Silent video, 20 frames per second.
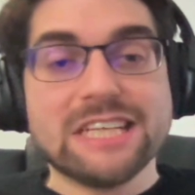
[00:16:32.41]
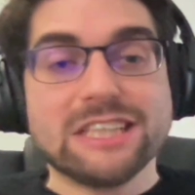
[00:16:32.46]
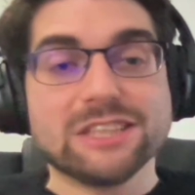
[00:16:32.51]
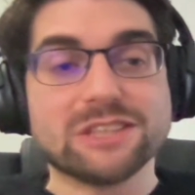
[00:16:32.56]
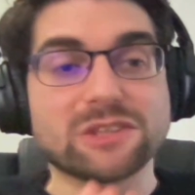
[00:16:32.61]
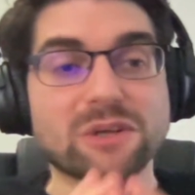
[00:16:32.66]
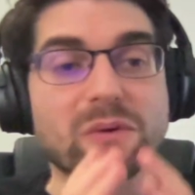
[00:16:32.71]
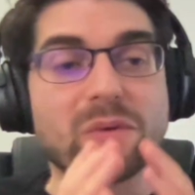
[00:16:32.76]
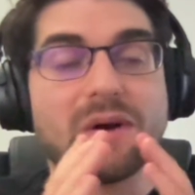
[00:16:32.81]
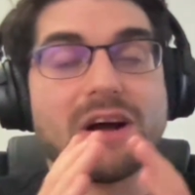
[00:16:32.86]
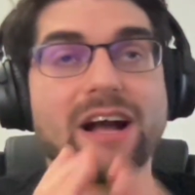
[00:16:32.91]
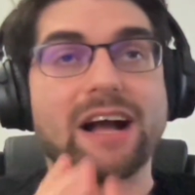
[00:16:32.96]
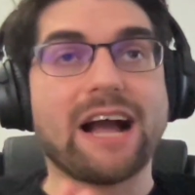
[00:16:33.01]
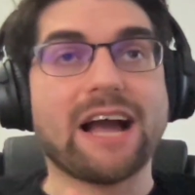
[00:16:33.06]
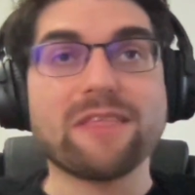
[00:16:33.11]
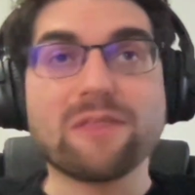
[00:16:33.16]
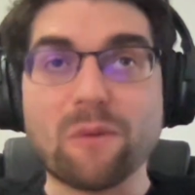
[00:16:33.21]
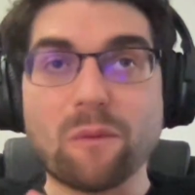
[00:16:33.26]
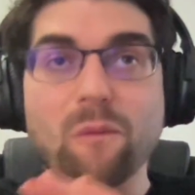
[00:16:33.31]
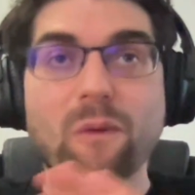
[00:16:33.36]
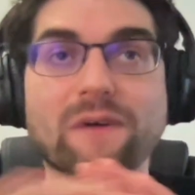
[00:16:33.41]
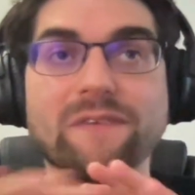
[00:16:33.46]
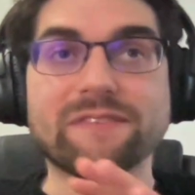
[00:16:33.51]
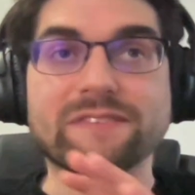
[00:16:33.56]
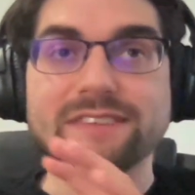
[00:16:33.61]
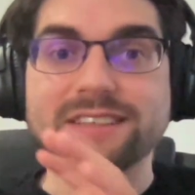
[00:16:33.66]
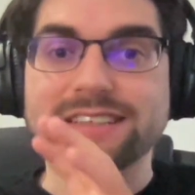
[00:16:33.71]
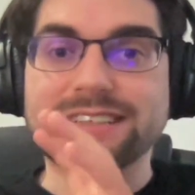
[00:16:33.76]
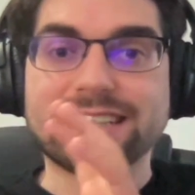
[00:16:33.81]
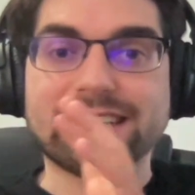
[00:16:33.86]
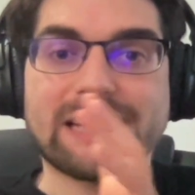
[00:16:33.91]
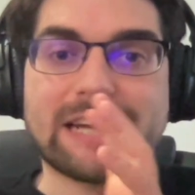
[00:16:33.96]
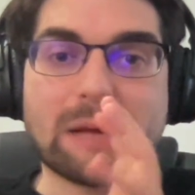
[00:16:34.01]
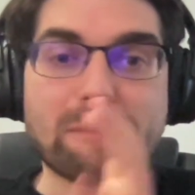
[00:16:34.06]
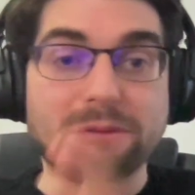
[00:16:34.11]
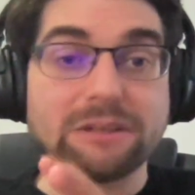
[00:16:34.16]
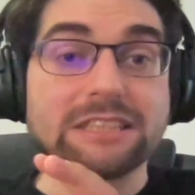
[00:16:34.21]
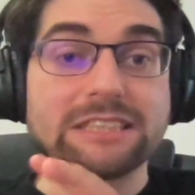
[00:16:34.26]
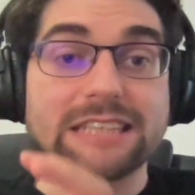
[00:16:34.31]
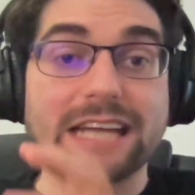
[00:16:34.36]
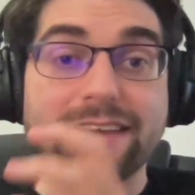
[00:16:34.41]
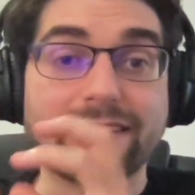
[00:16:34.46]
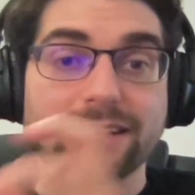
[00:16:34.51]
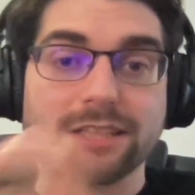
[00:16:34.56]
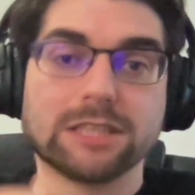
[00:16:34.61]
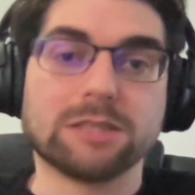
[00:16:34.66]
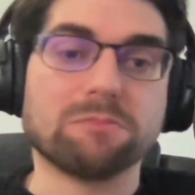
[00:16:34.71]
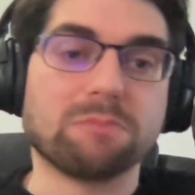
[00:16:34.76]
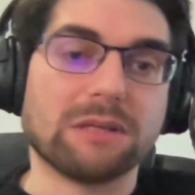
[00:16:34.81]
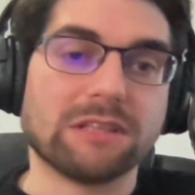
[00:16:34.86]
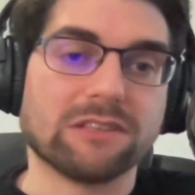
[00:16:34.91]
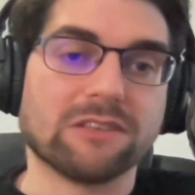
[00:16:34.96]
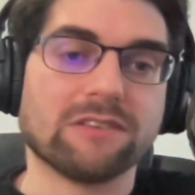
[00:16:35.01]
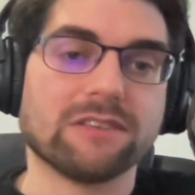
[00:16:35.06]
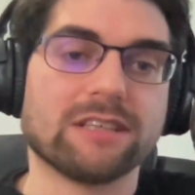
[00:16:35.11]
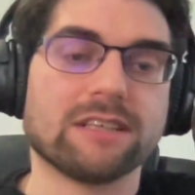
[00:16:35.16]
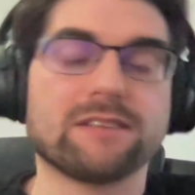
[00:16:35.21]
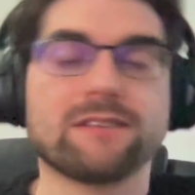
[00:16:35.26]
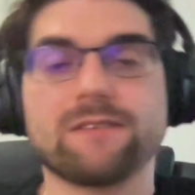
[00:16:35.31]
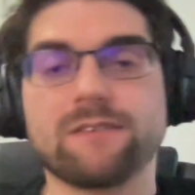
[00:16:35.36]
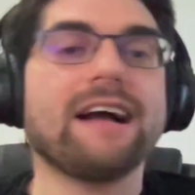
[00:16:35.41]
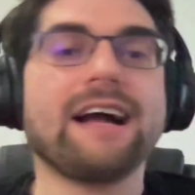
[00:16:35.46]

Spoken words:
So I don't want an Apple CI that is built on that.